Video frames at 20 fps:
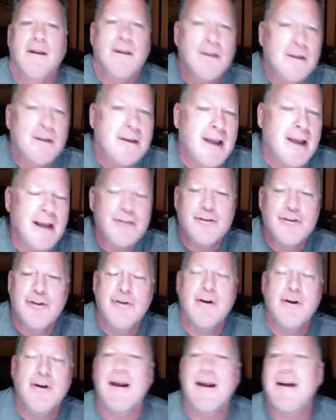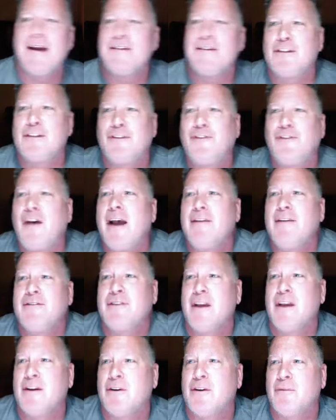Guys, utilize this five
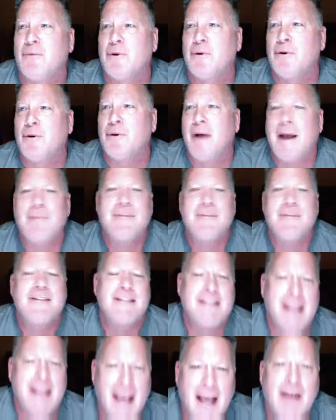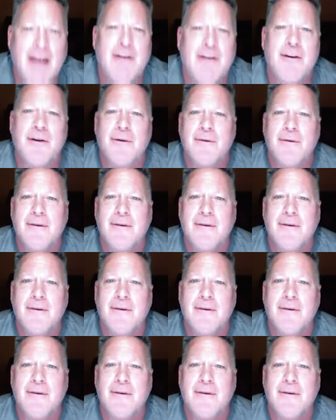second rule. I'm telling you,